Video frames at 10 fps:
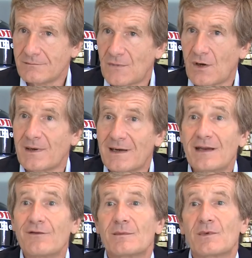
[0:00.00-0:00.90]
come and
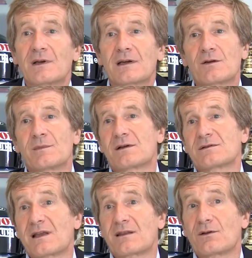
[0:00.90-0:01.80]
live in Monaco?
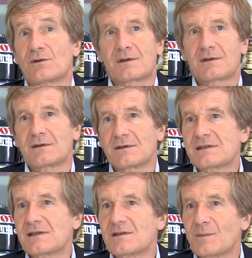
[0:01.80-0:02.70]
Because I thought
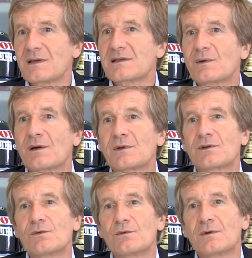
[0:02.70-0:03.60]
this is the place where I want
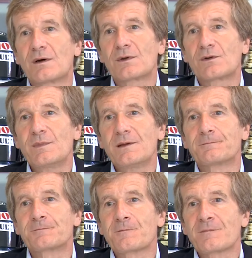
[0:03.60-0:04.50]
to be.
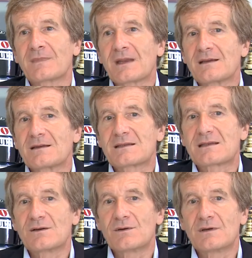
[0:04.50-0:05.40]

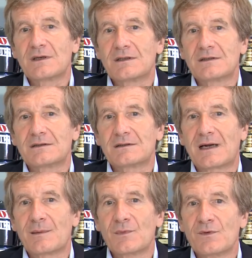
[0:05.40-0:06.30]
So
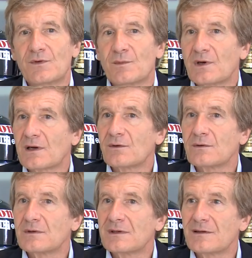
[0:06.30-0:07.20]
I moved to
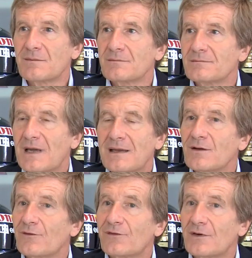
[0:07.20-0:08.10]
Monaco in the end
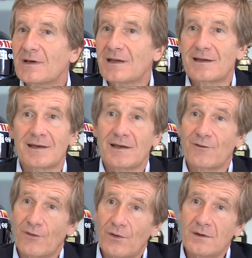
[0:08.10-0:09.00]
of
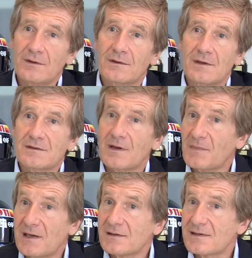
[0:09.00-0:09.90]
1984. So I'm
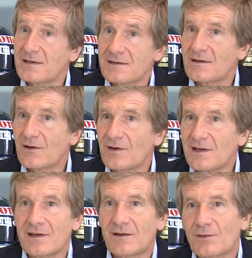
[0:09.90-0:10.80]
here since
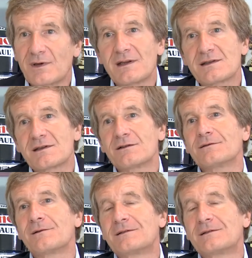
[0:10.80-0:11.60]
33 years now.